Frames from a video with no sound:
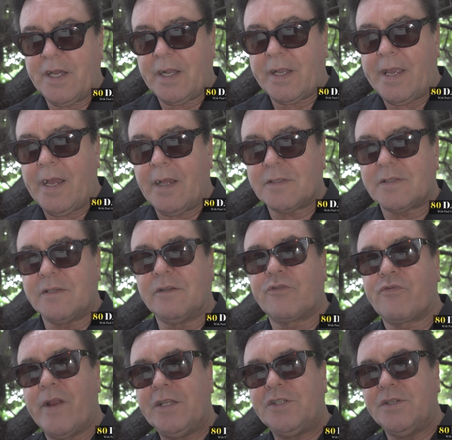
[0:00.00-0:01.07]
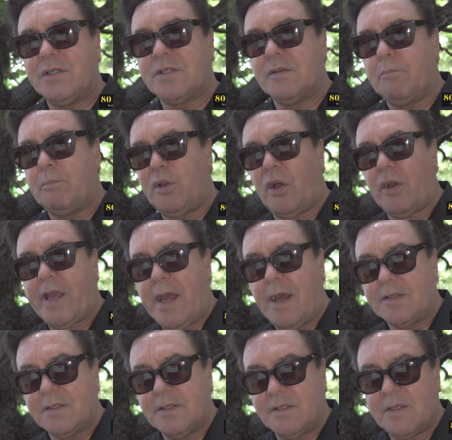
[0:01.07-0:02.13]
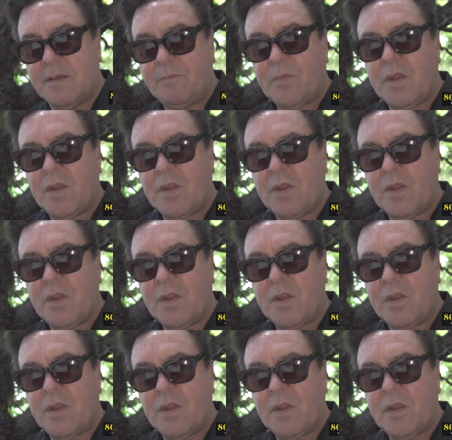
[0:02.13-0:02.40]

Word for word: dugouts and trenches and blockhouses